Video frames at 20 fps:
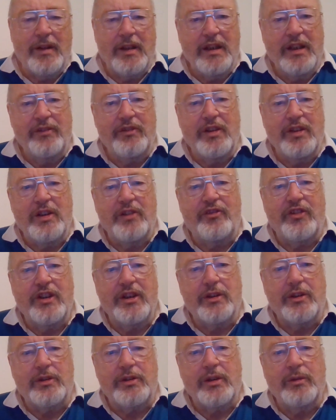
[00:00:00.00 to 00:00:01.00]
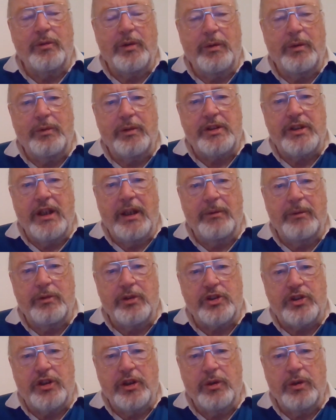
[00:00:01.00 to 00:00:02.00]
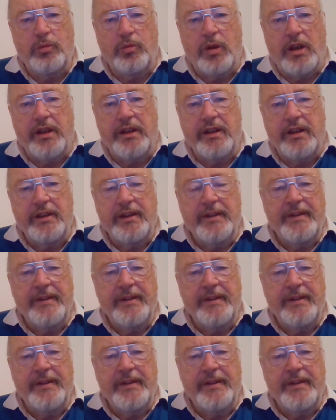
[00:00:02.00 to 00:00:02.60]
leaving the field, it was 2-1.